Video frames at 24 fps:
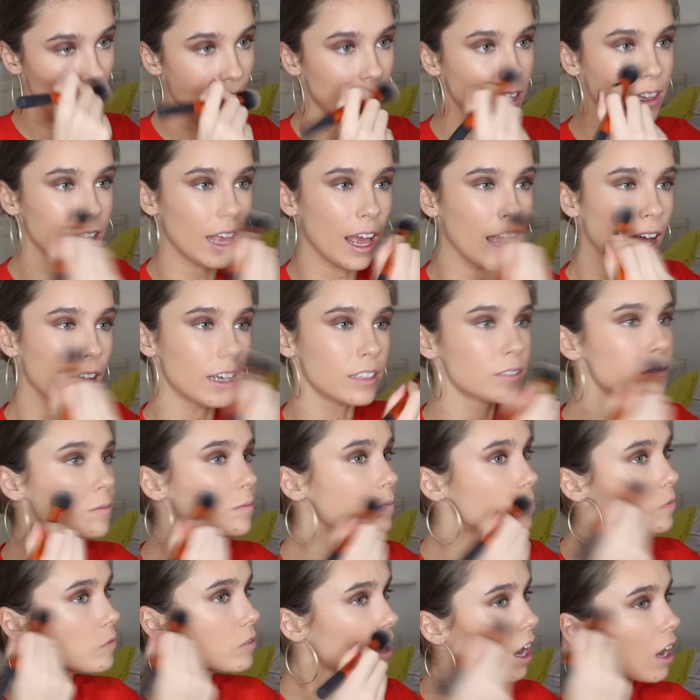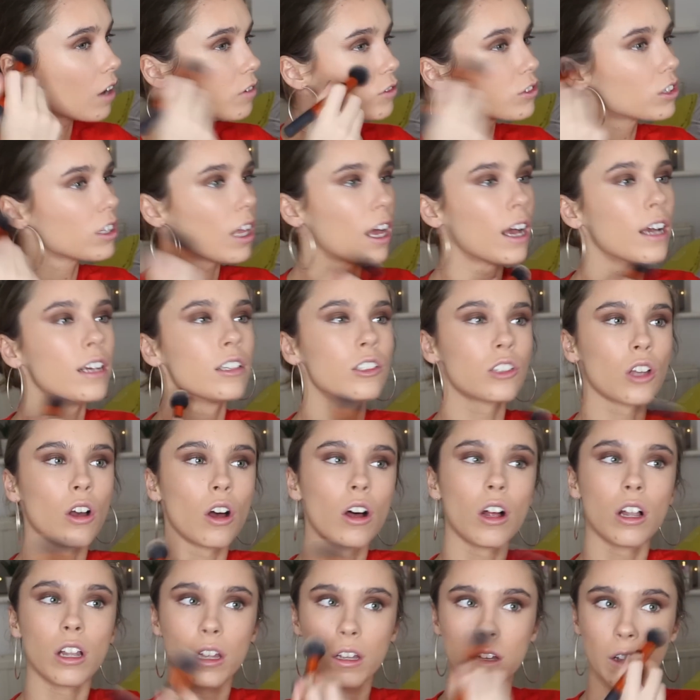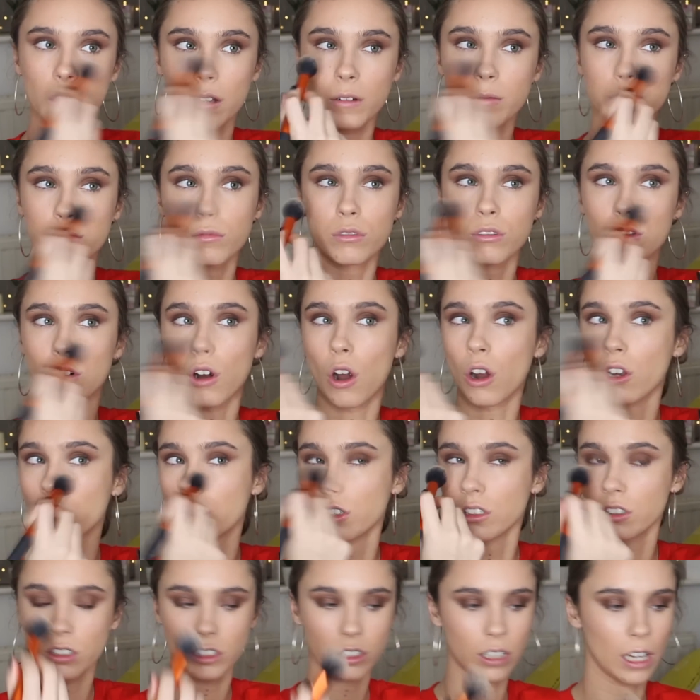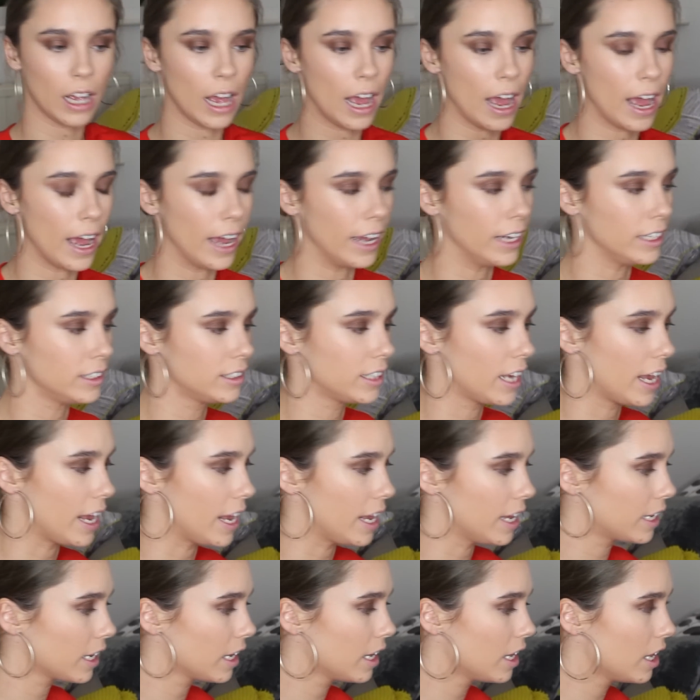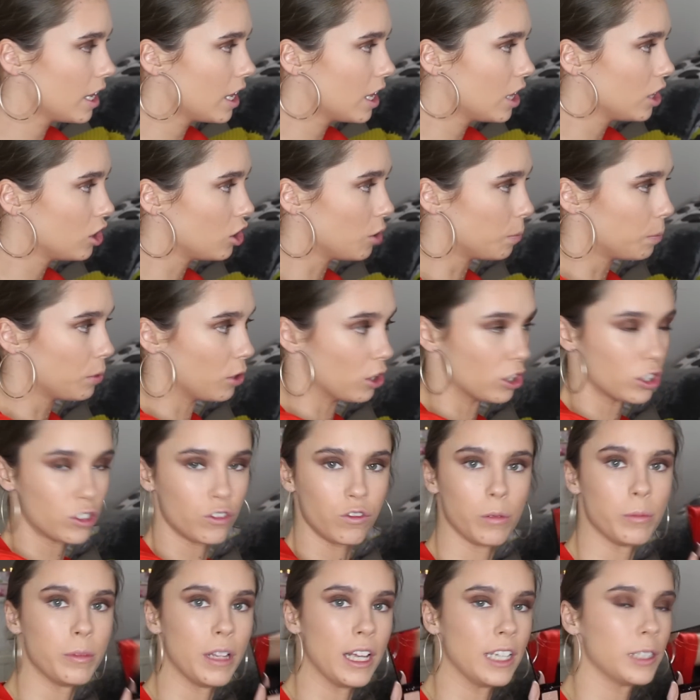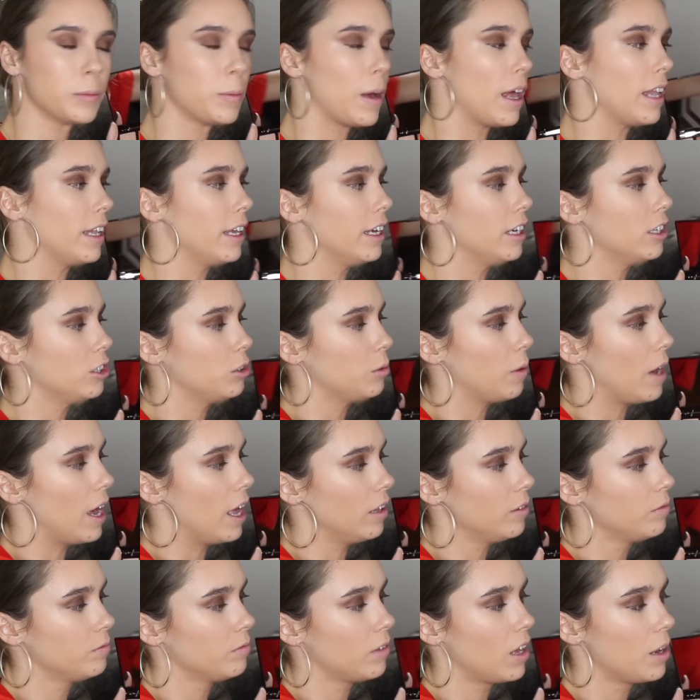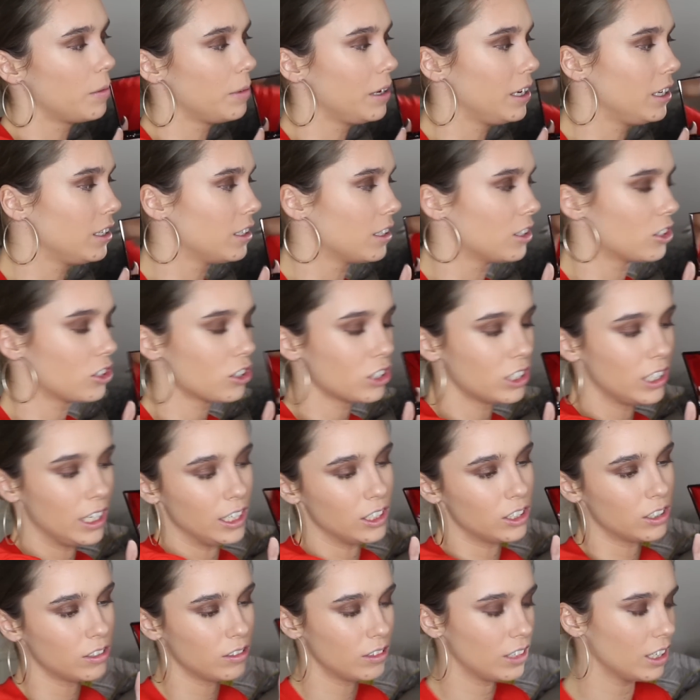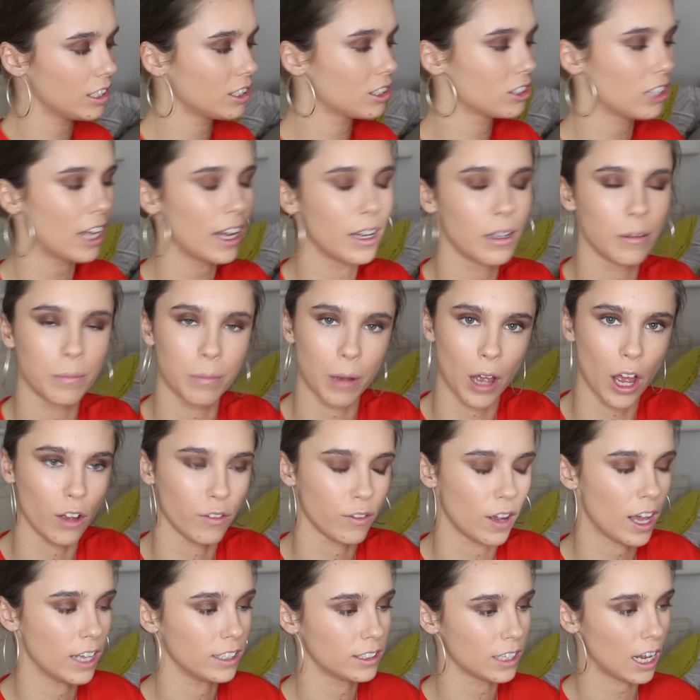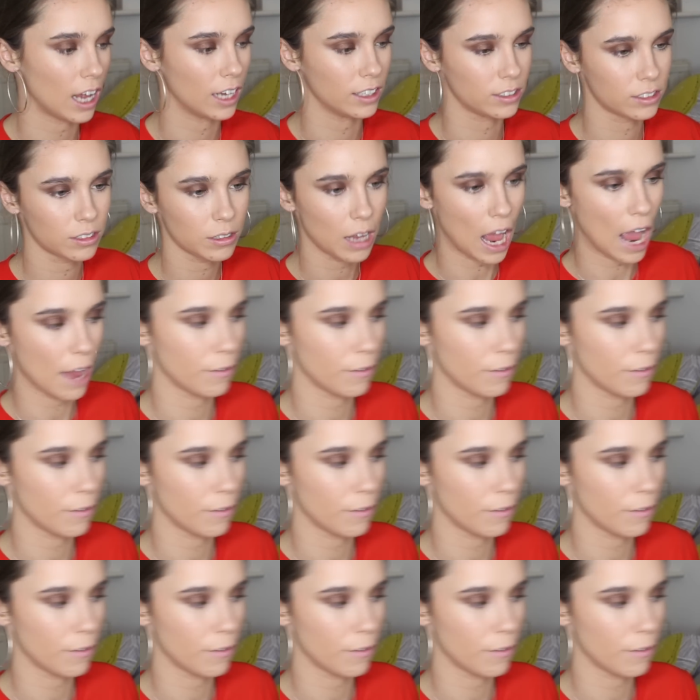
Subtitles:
And then after that is all bronzed, I take the blush from this palette as well. I mean, you just need, this is like perfect, it has